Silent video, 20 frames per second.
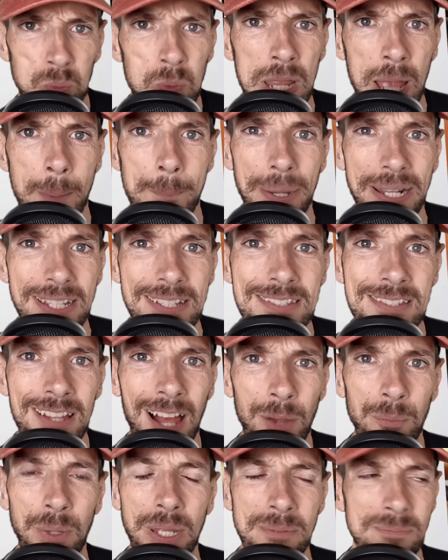We are buddies,
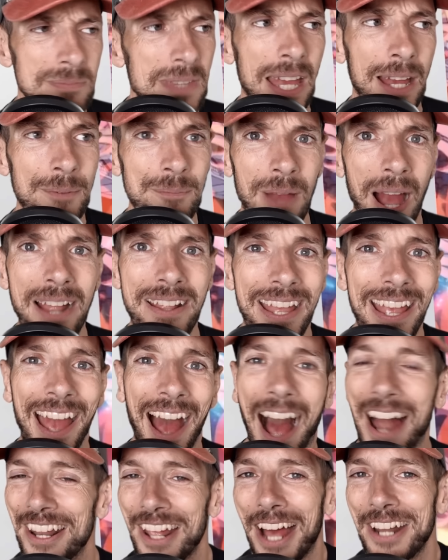aren't we? Yeah. I
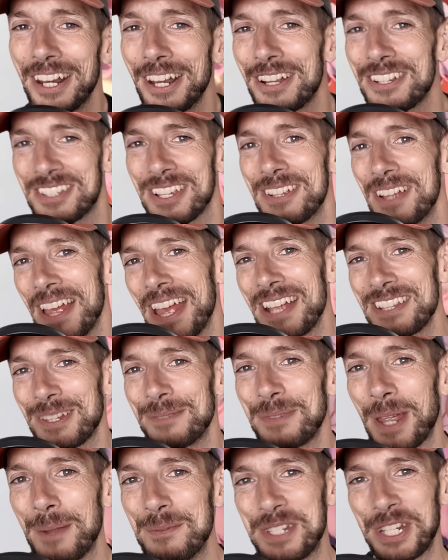don't know. So
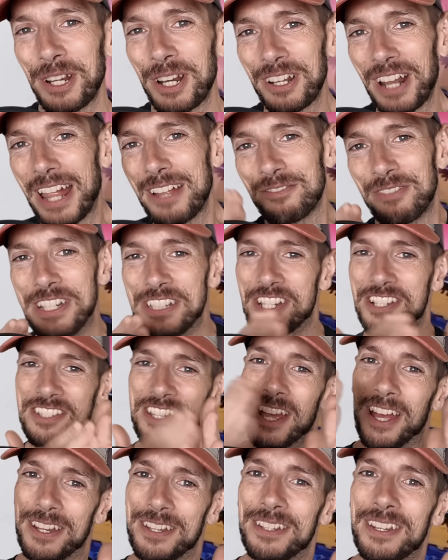sometimes you got to like reach a
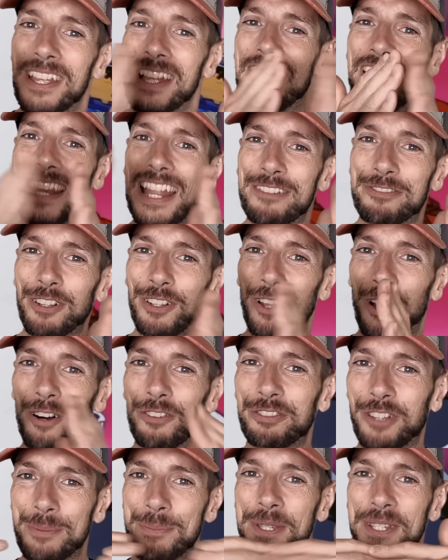certain level
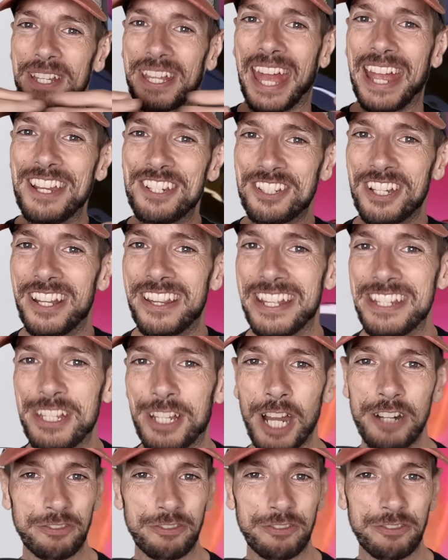of communication and then you